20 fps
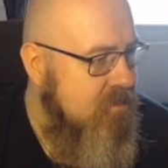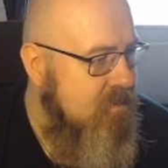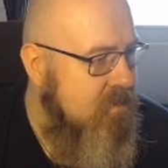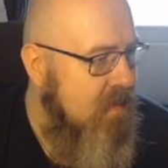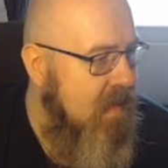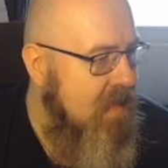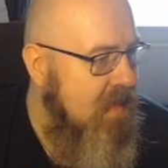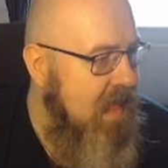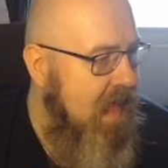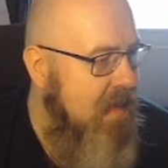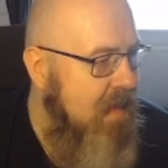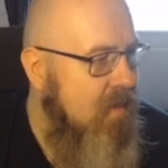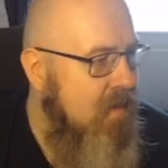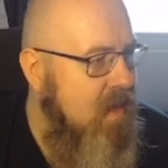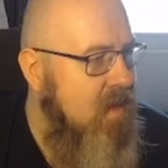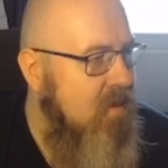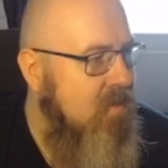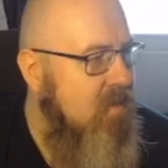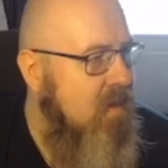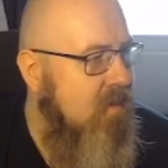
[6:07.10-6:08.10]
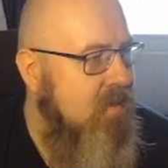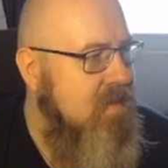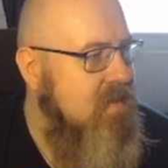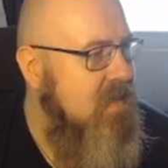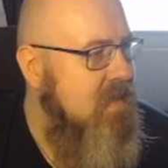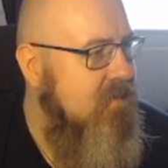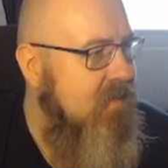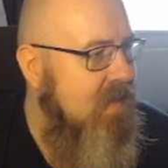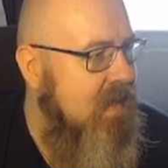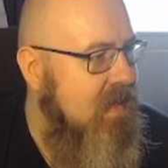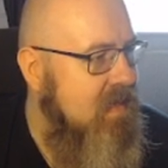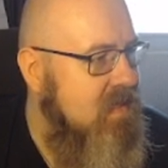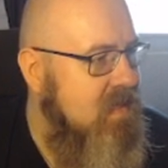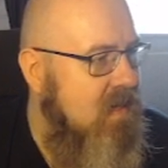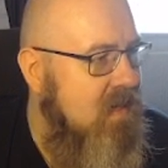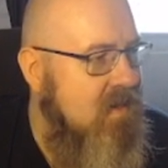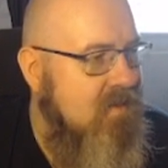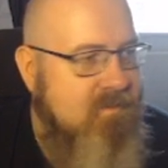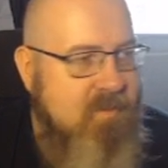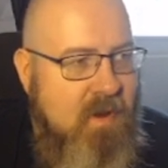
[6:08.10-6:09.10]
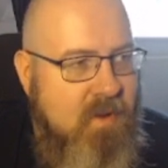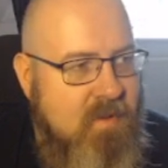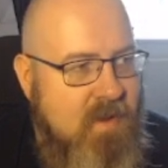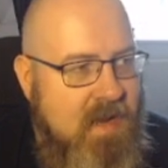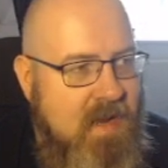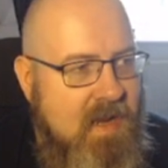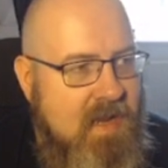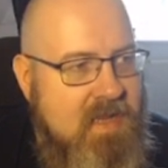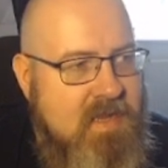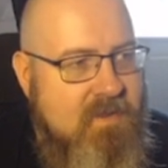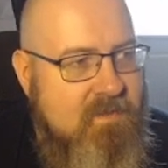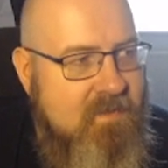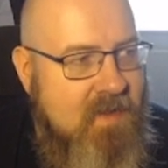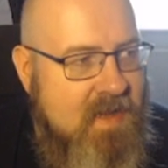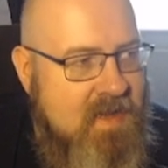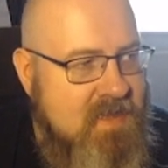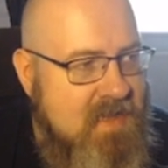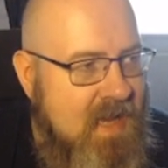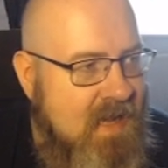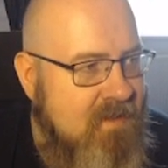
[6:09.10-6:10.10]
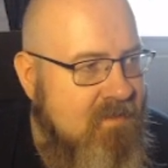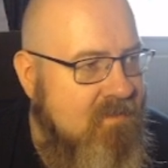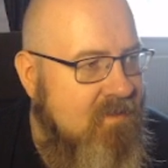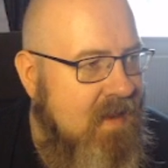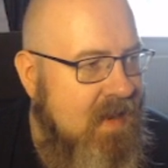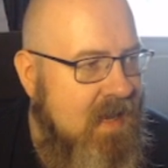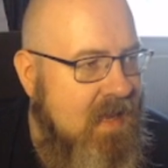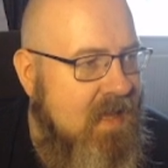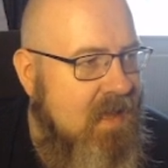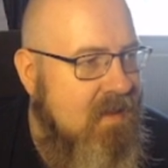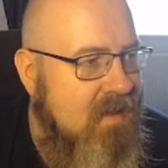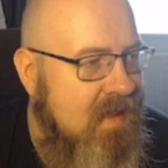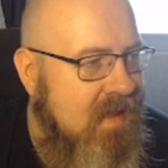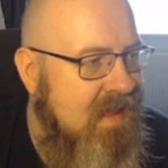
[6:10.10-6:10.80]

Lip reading: Yeah, my own RSS feed is kind of broken. I need to fix that, really.